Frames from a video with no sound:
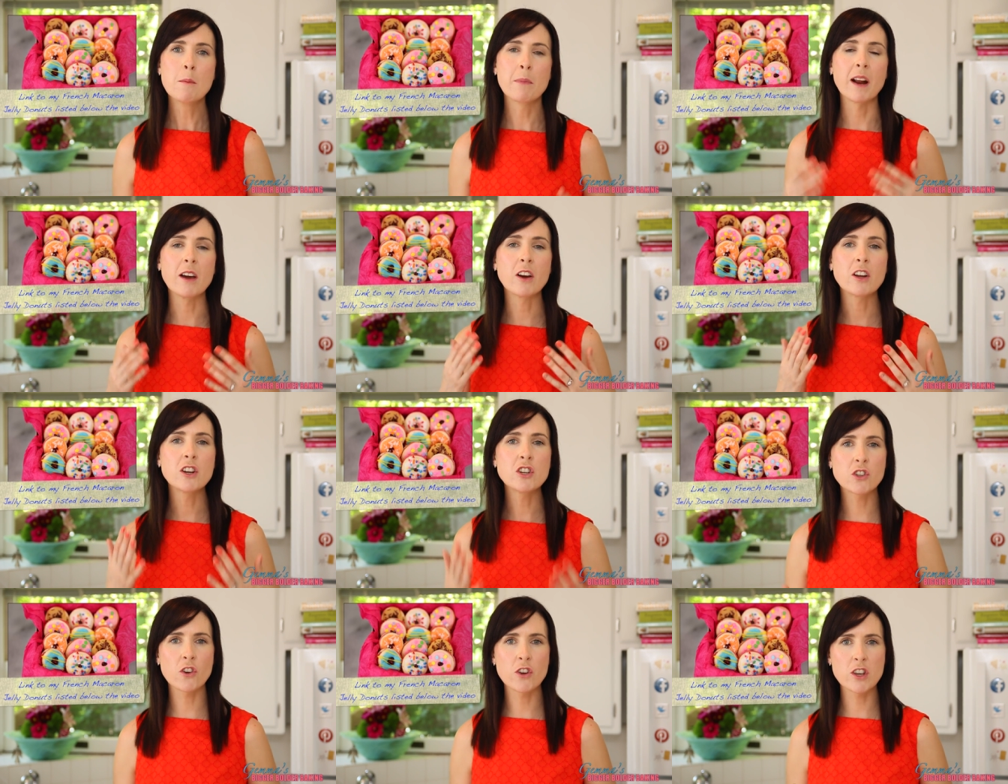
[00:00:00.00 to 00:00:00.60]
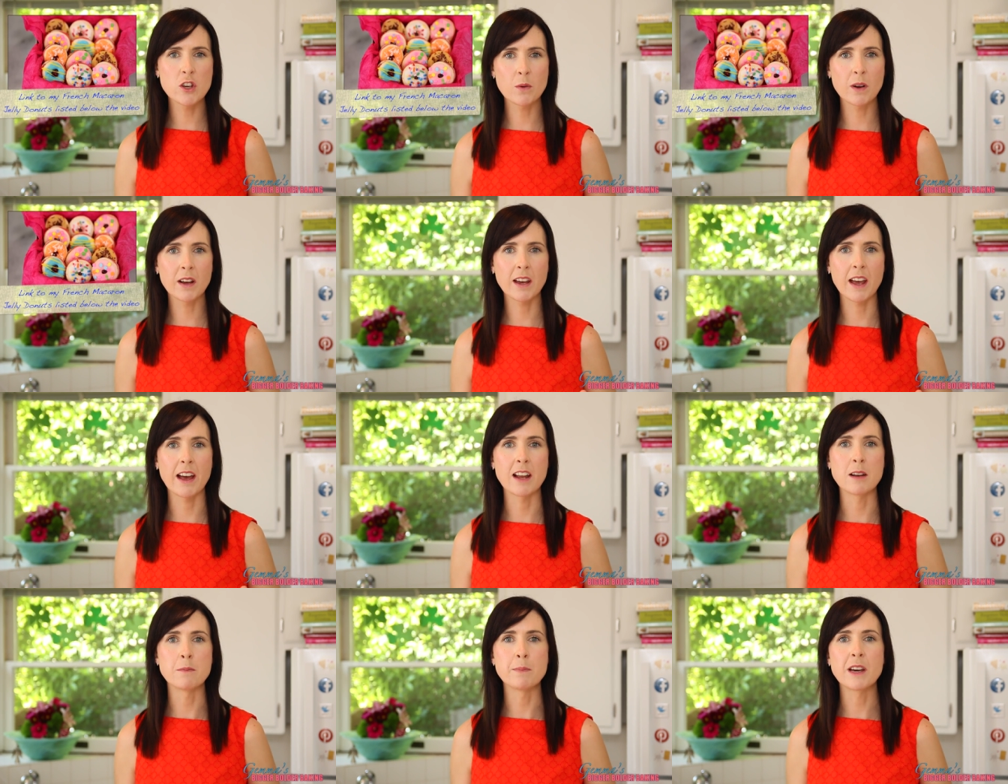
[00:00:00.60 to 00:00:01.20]
but I'm going to show you
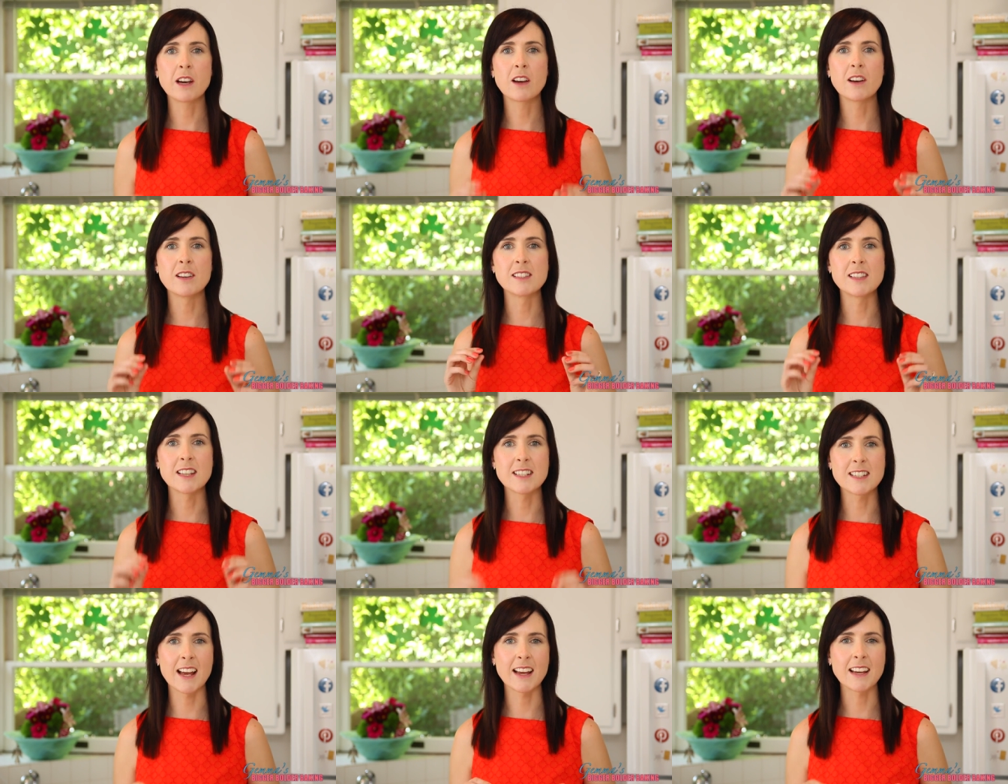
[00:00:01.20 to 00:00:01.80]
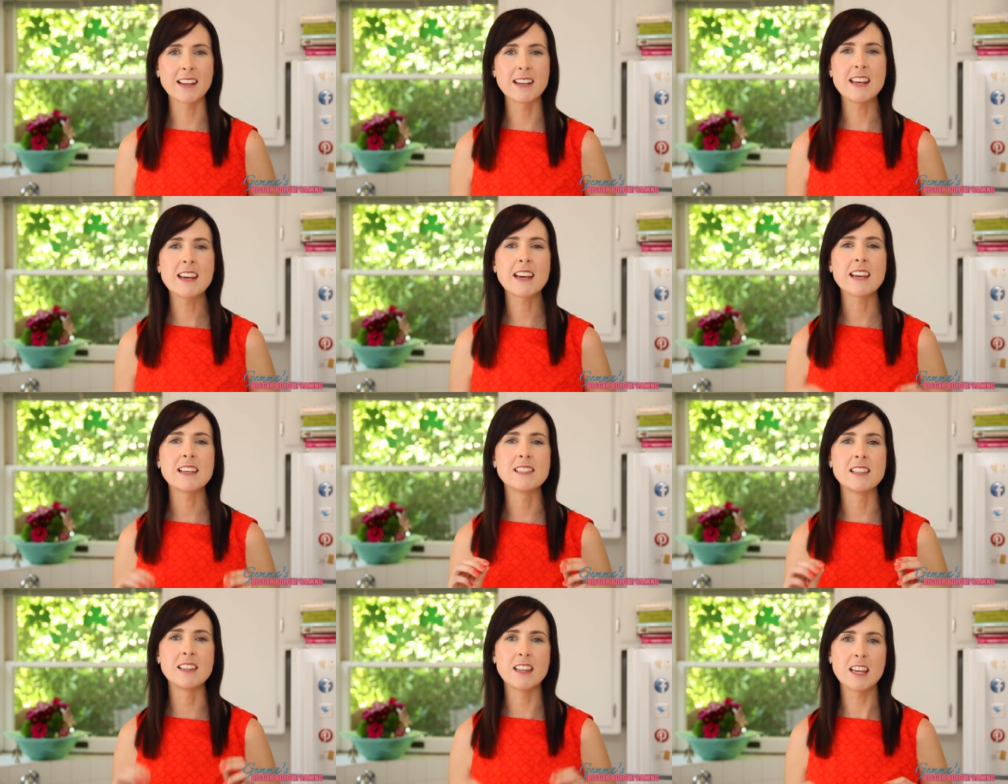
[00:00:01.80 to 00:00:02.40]
again because the technique
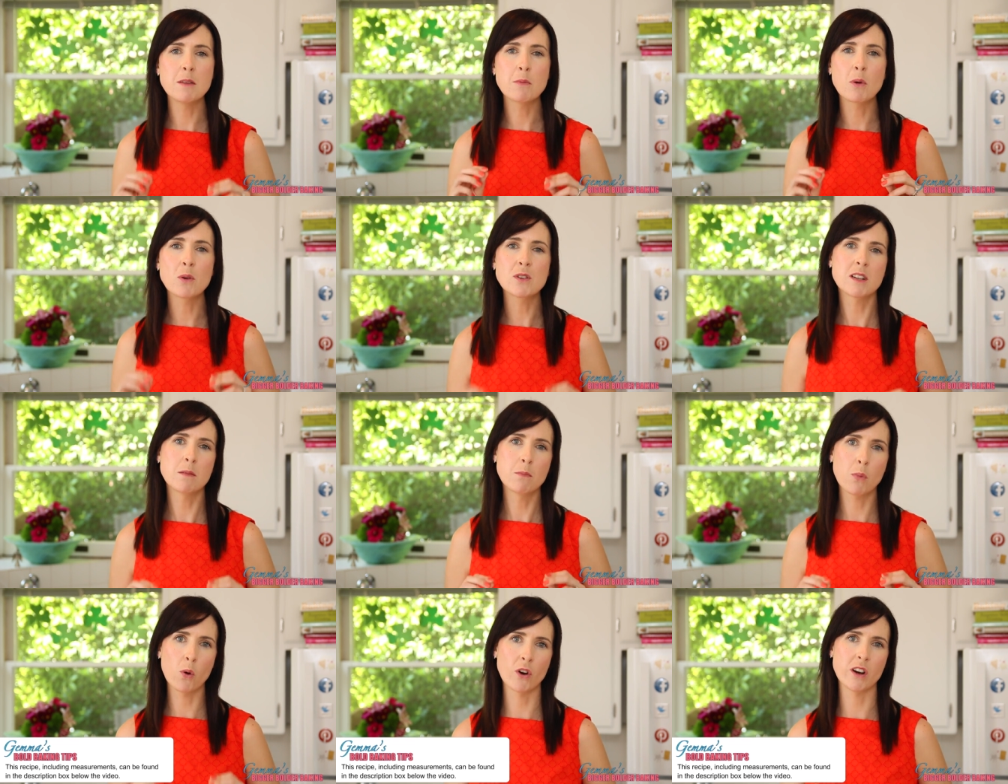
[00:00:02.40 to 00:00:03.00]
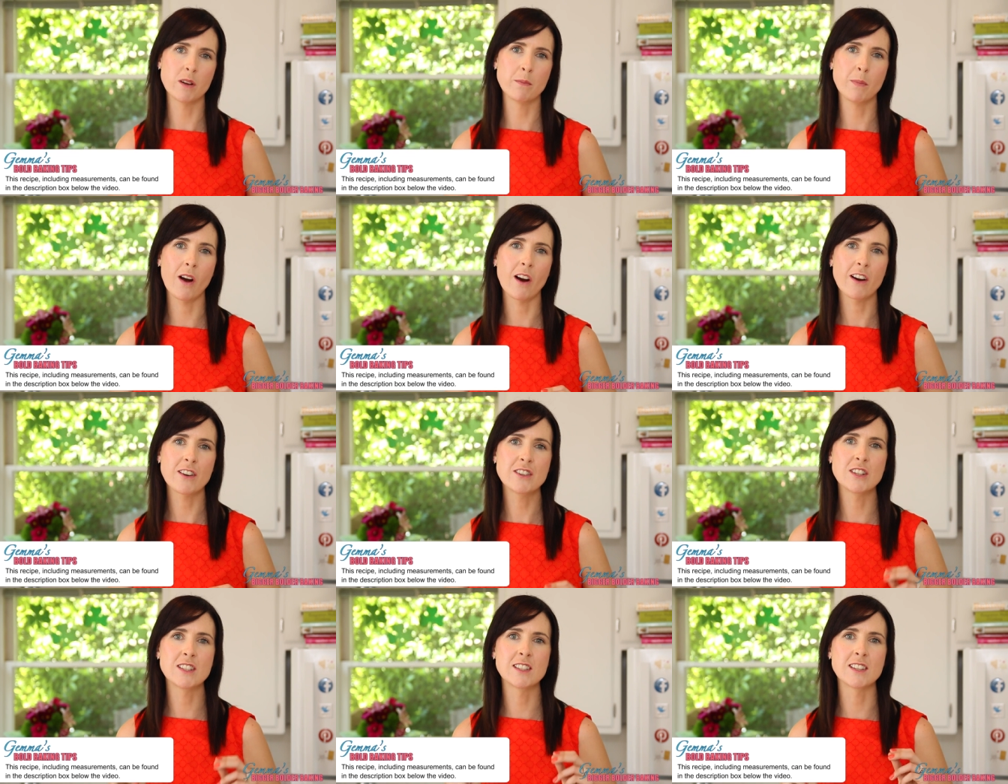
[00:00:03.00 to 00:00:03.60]
is the most important
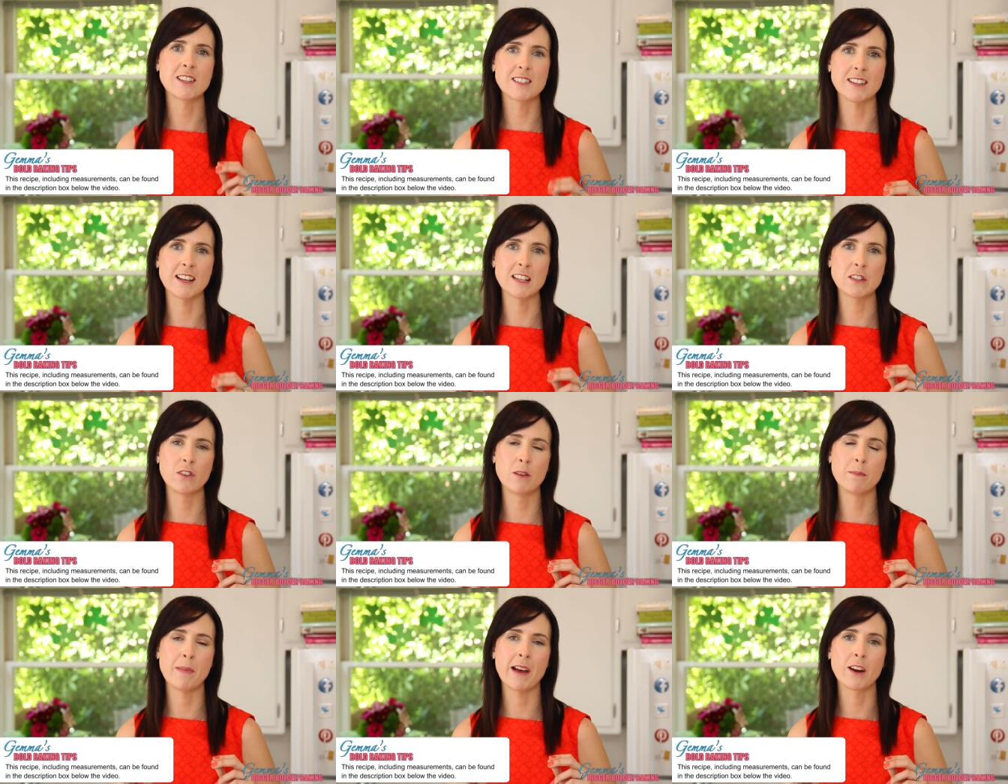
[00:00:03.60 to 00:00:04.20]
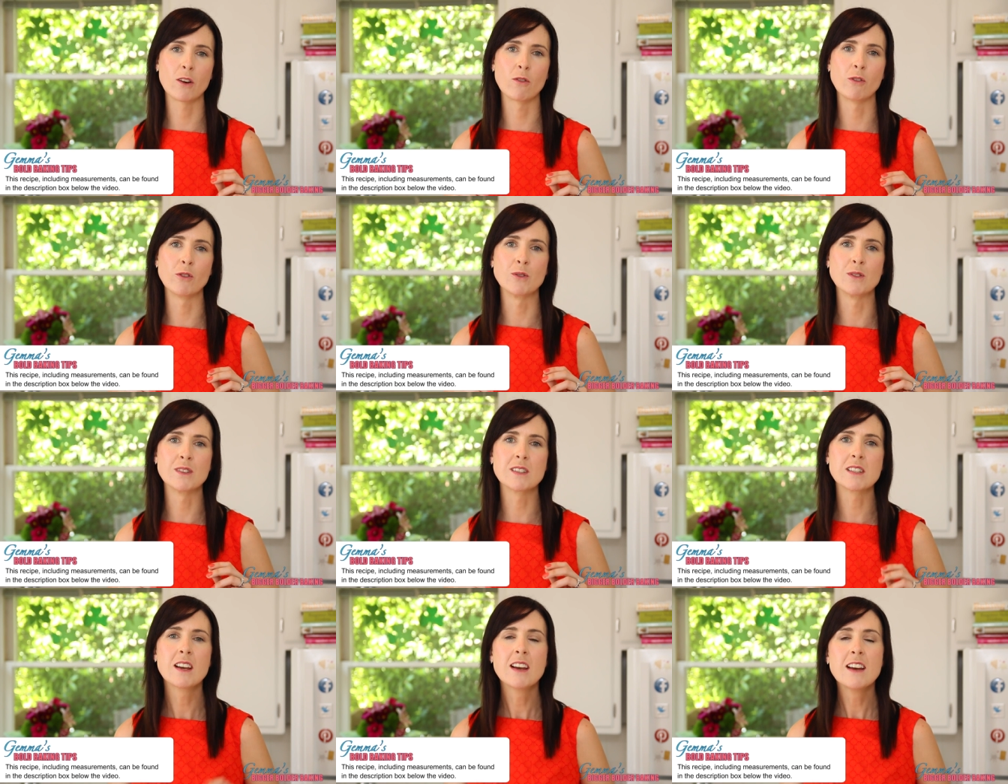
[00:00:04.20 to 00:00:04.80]
part to successful
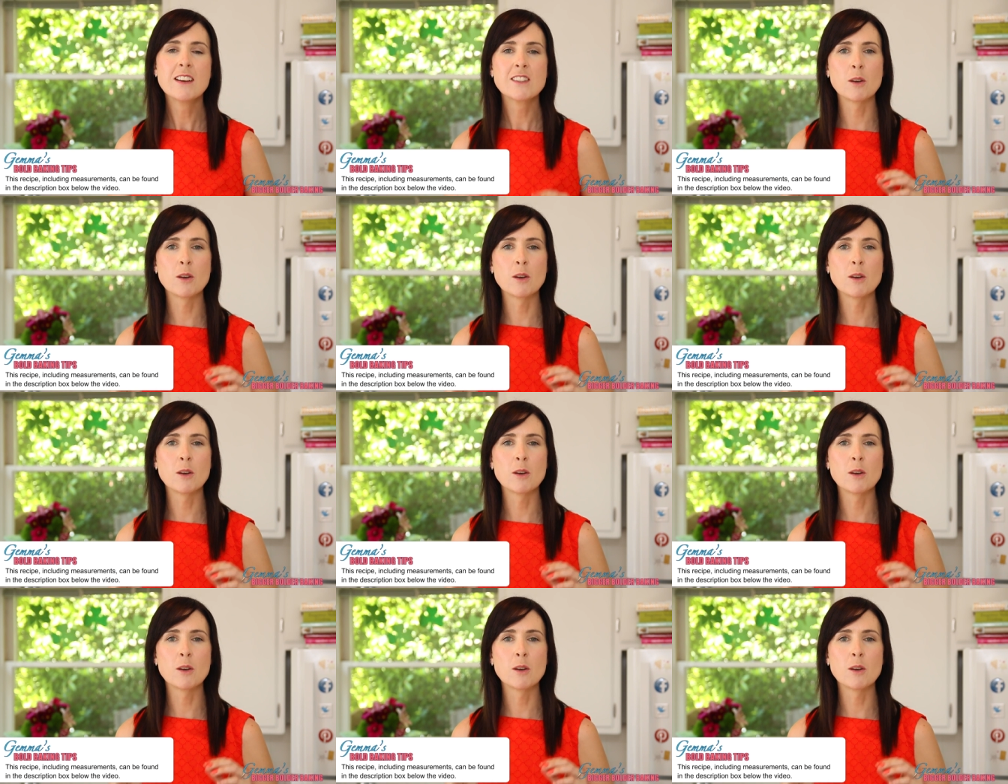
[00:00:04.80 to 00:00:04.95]
macaroons.